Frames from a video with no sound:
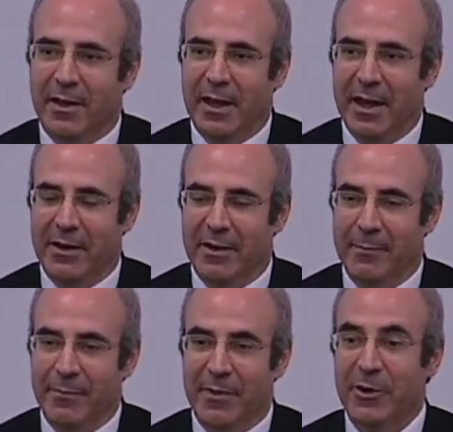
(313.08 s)
and
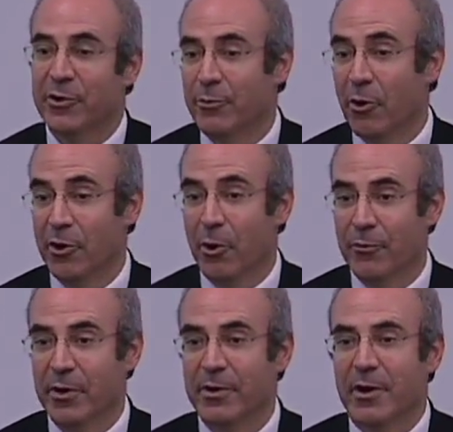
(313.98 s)
um, they couldn't roll it
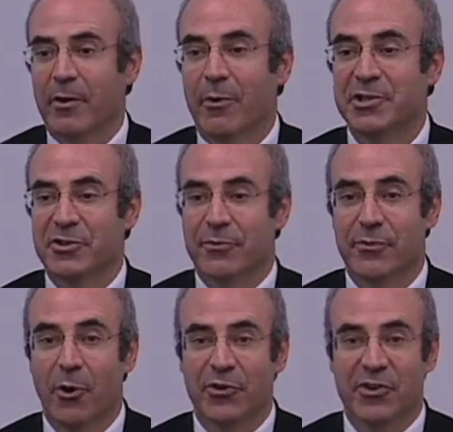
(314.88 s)
over. Russia
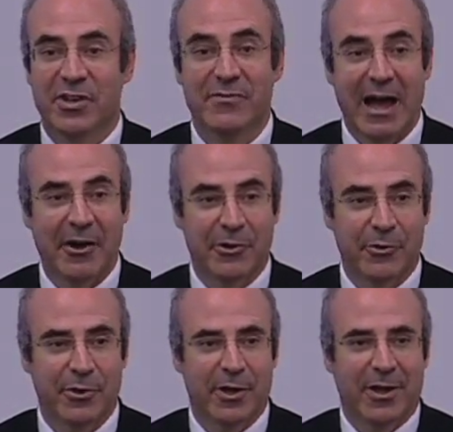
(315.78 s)
defaulted,
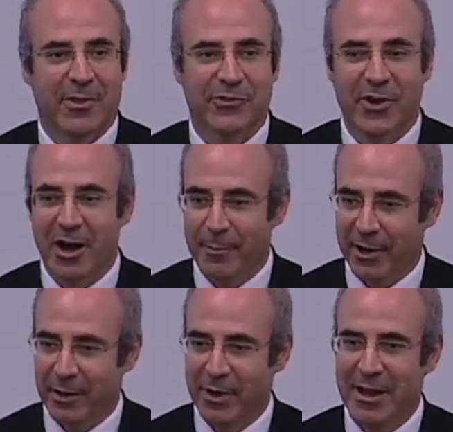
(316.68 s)
devalued. The stock
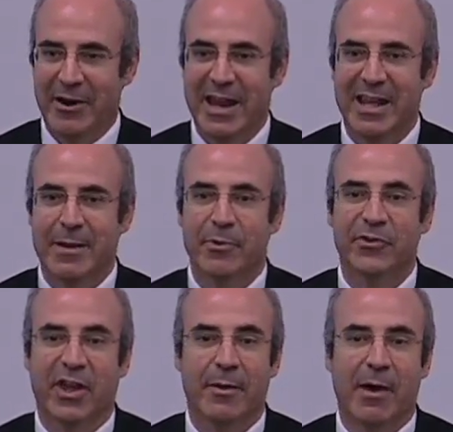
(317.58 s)
market went down eighty-eight
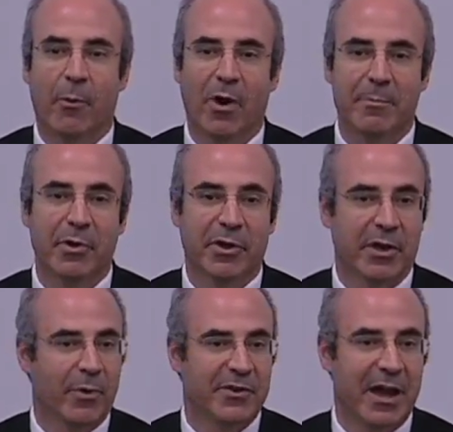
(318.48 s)
percent. My one
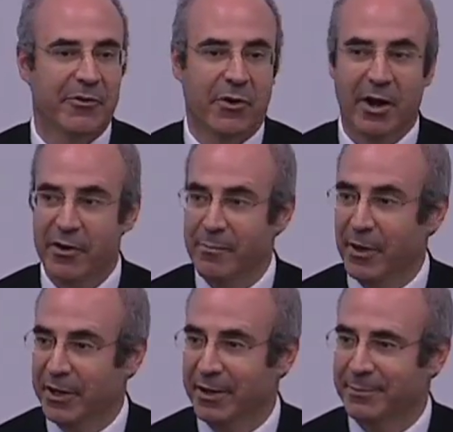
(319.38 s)
billion went down to one hundred
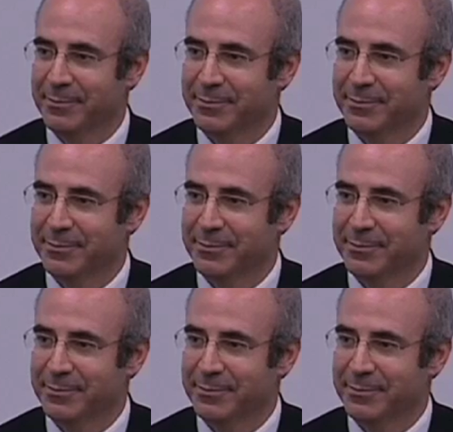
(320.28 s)
million.